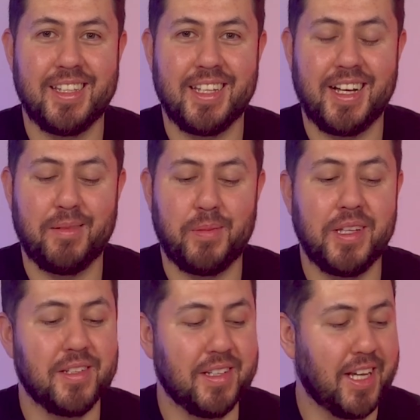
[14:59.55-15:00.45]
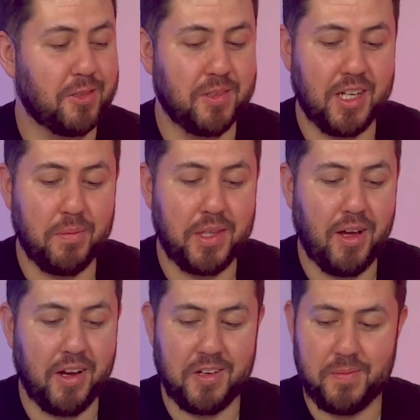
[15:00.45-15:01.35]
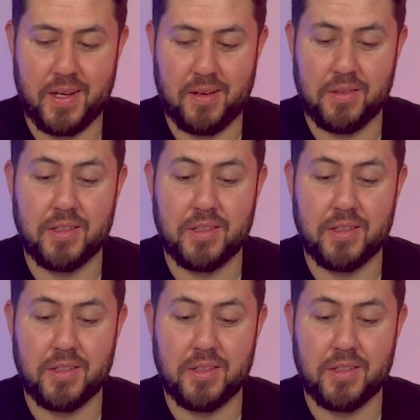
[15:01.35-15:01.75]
But these are the next ones that I'll be talking about.